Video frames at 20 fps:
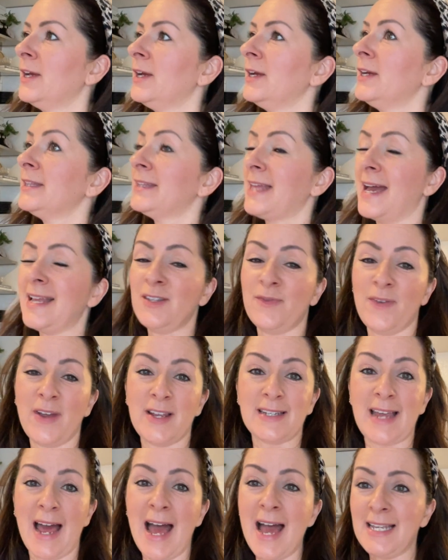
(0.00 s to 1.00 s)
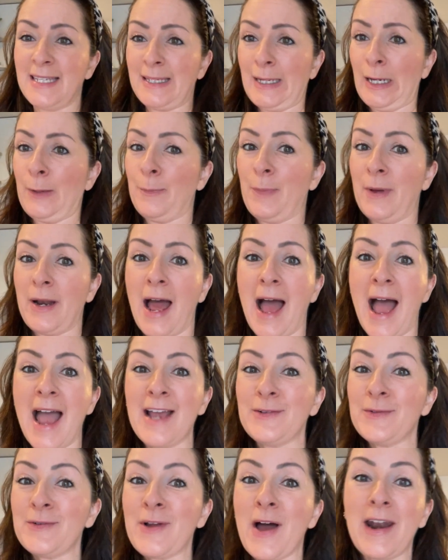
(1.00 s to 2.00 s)
That's fantastic, but I
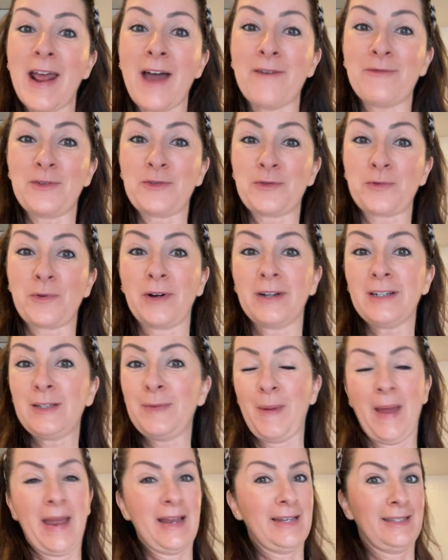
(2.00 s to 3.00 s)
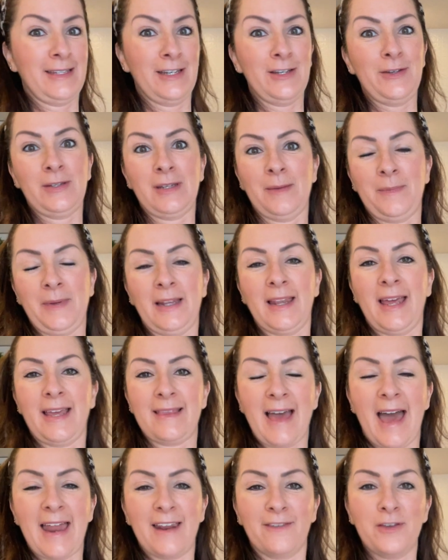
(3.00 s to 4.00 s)
do not have the drawer space to do something
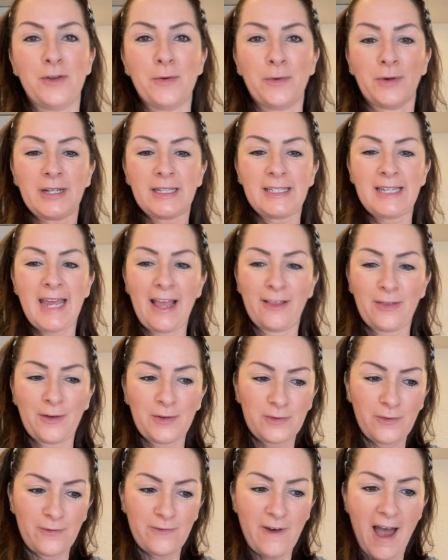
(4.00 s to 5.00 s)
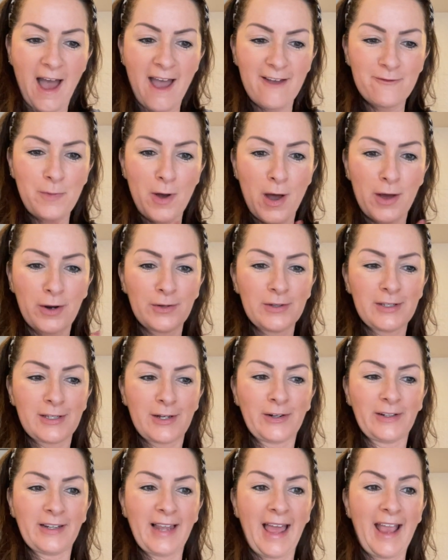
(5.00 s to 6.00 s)
like that. If you were to take those 5 bottles
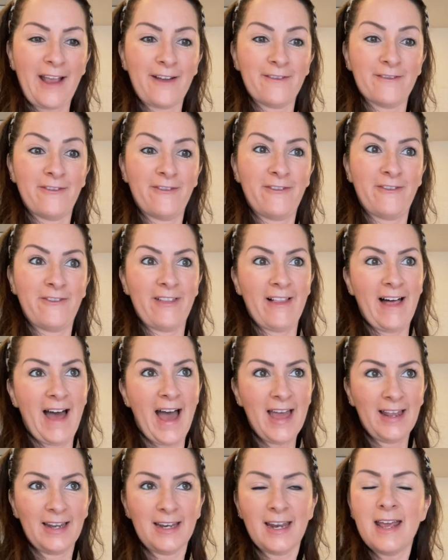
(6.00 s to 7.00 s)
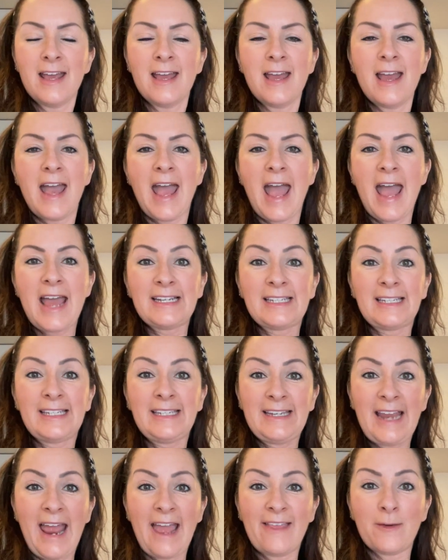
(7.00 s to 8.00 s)
that are laying flat and
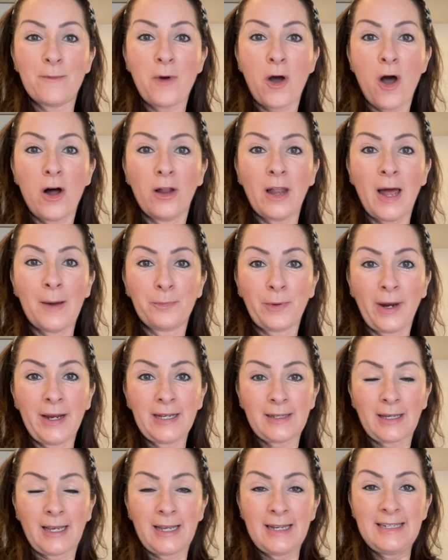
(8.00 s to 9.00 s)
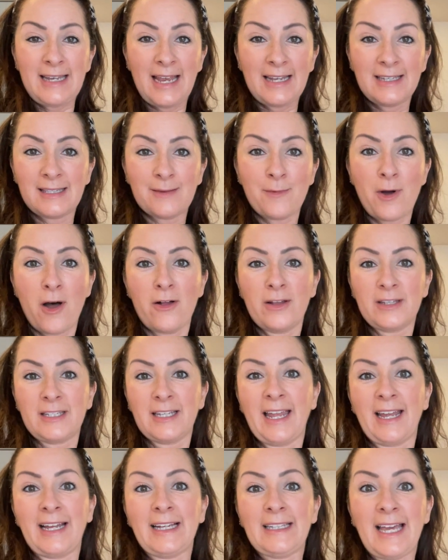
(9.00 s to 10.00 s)
stand them all upright and condense them all into
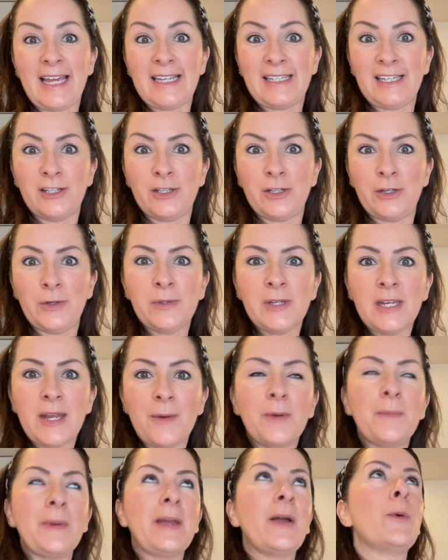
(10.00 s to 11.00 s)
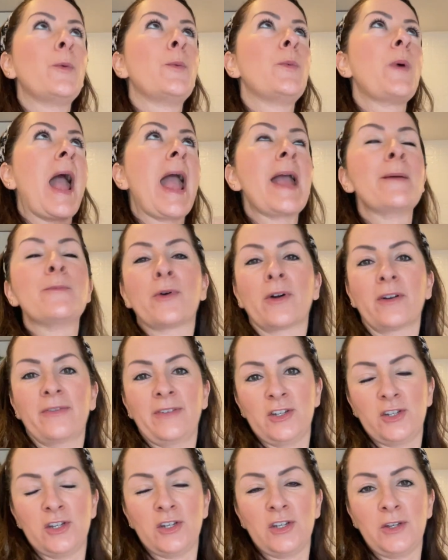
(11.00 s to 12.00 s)
like a Lazy Susan, it would be a way more
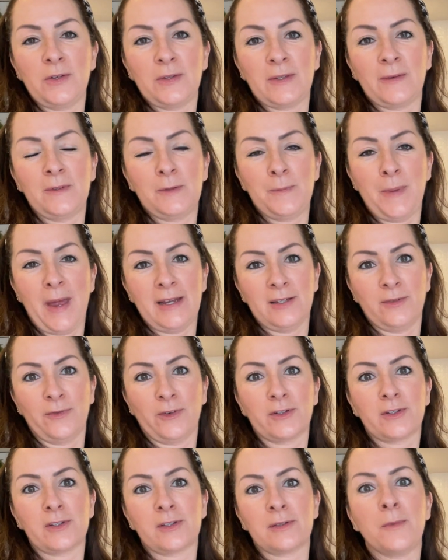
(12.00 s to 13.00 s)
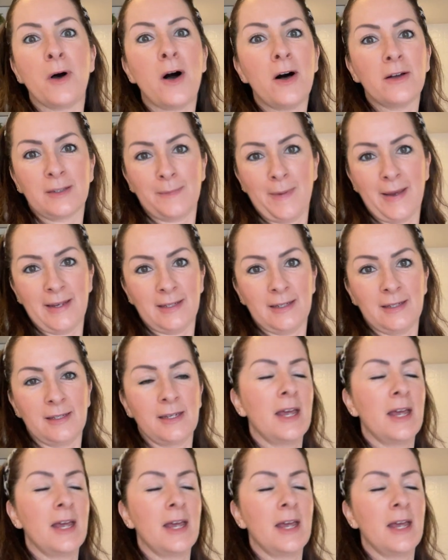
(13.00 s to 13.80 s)
efficient use of space for small spaces.